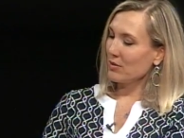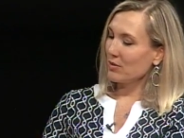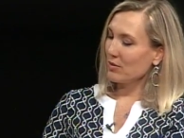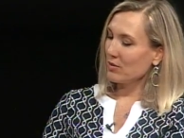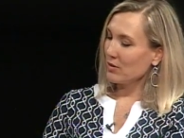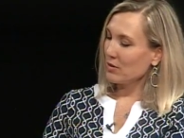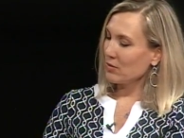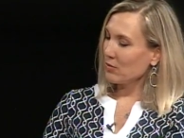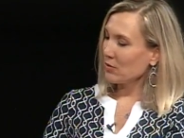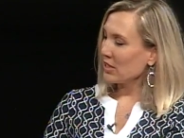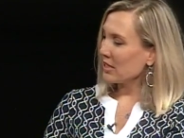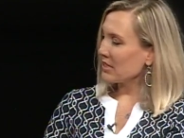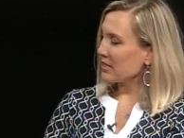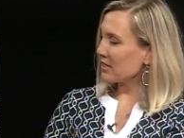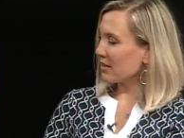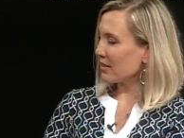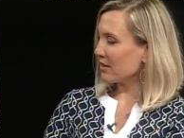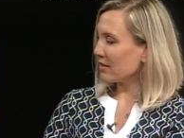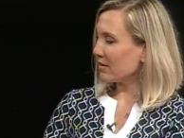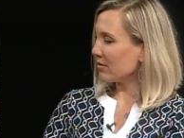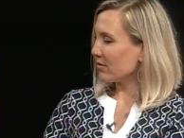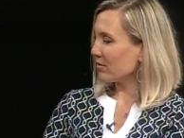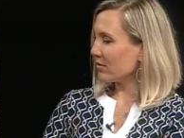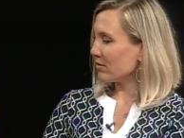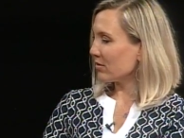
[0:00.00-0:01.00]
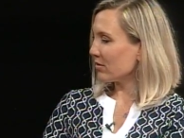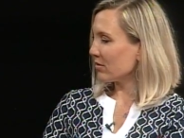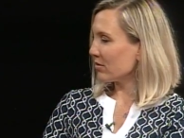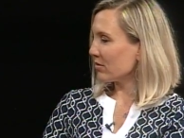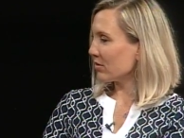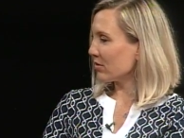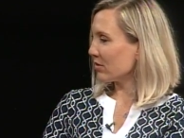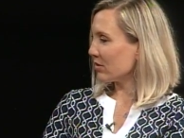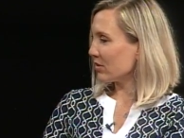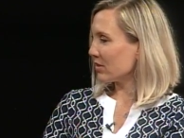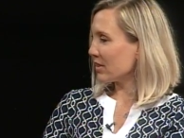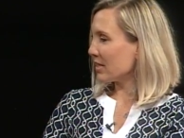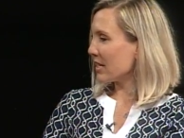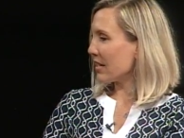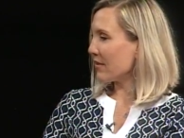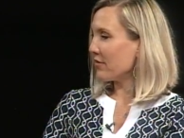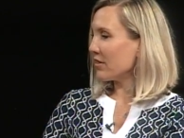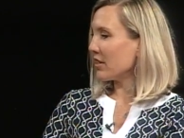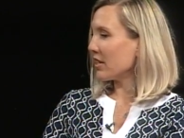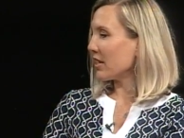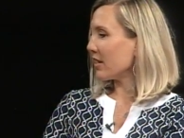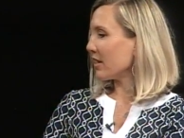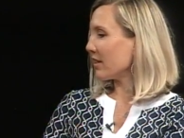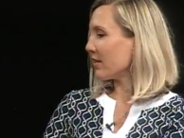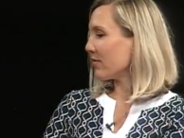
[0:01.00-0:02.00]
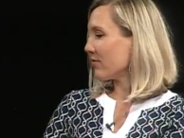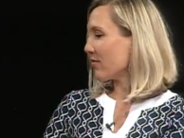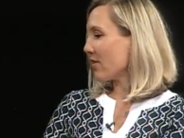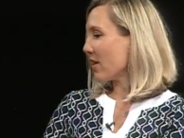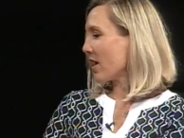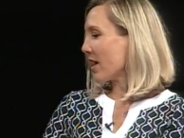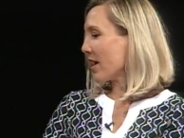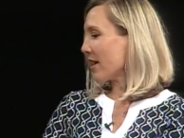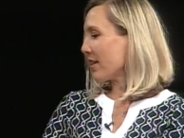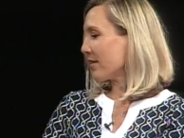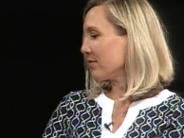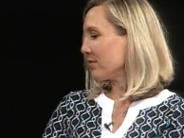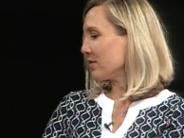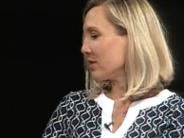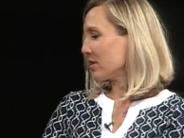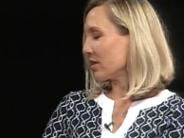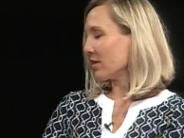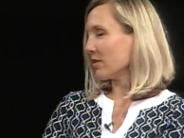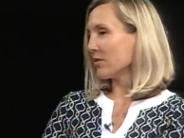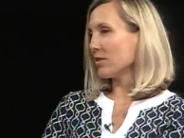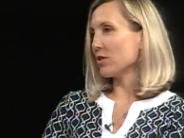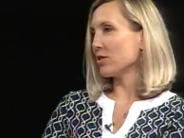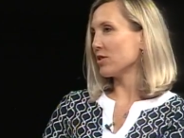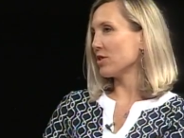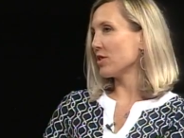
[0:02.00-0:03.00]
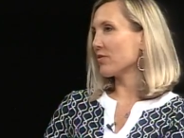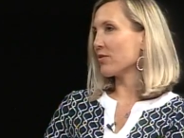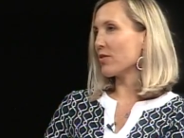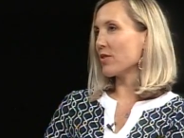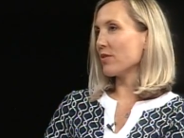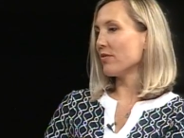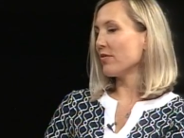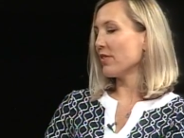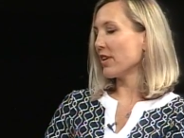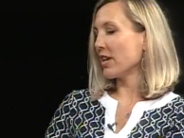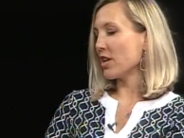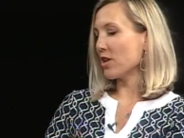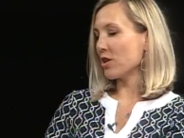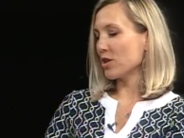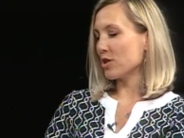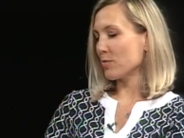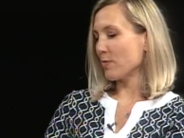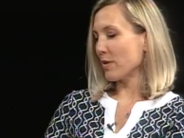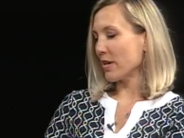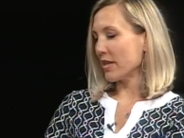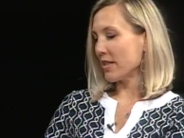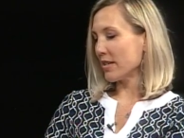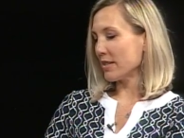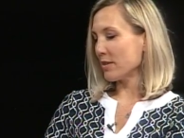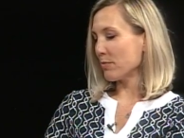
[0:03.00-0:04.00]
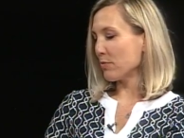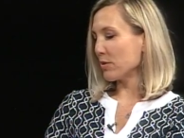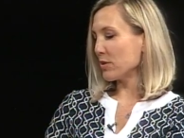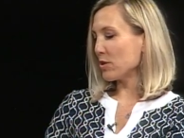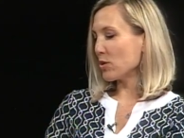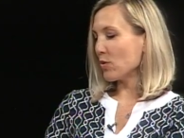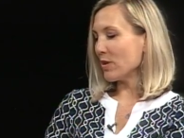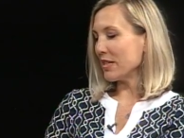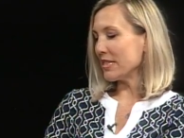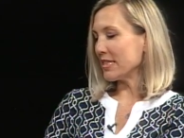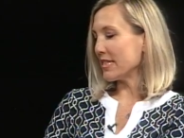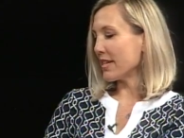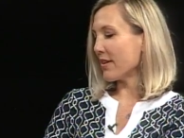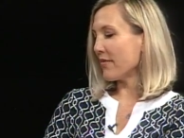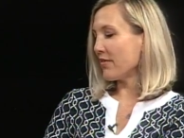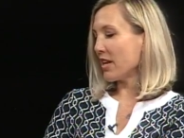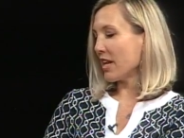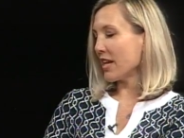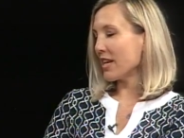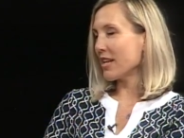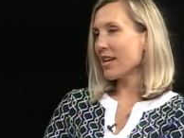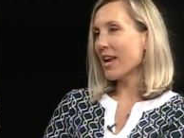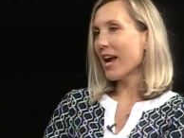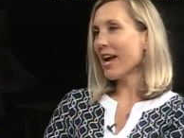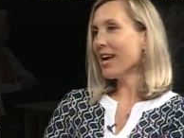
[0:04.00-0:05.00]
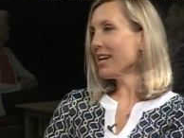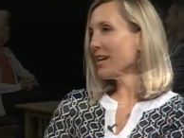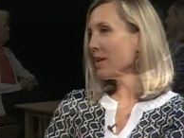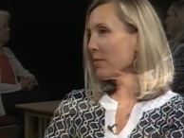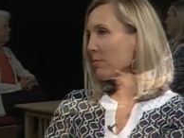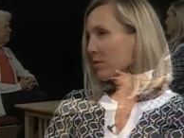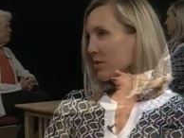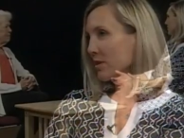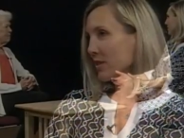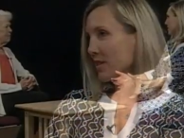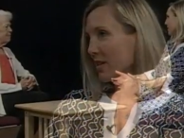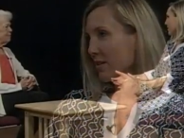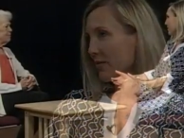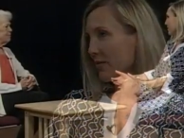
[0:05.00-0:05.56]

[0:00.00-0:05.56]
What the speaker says: What is it? 75 to, there's different figures, but I think between 70 and 90% of